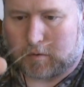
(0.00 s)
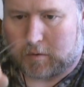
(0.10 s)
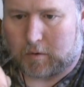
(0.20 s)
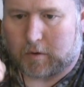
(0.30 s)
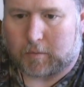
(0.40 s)

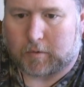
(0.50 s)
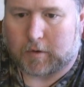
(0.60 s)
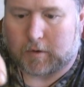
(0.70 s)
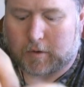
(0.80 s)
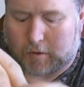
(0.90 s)
And then we're
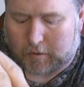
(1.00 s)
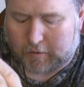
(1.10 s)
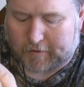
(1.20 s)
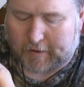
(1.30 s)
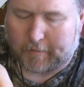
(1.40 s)
going to do
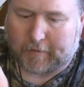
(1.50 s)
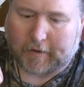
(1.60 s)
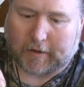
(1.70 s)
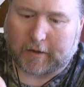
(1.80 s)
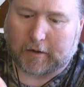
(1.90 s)
the same
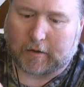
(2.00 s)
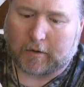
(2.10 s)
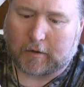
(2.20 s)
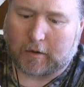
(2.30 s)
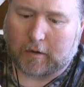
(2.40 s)
thing
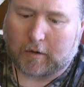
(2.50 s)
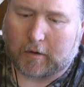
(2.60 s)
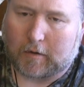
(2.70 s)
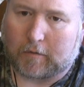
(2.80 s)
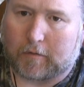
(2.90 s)
here
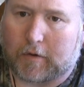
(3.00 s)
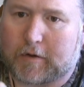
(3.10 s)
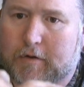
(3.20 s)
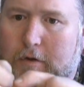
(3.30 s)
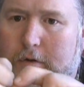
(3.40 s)
for
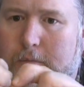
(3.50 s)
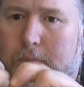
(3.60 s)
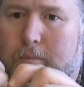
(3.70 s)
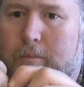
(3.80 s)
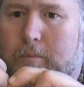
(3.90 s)
this hook.
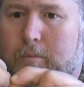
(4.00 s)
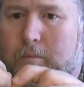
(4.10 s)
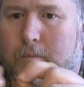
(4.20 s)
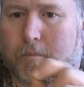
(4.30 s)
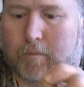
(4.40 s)

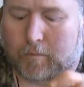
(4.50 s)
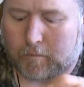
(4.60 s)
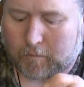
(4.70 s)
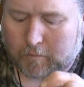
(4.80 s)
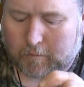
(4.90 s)

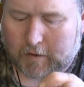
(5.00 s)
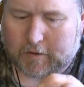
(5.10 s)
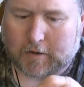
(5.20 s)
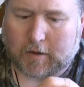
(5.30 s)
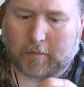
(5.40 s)

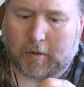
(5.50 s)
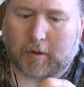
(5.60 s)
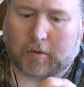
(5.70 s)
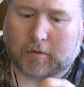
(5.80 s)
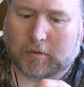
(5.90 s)
Pinch it in the
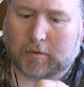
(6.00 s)
middle.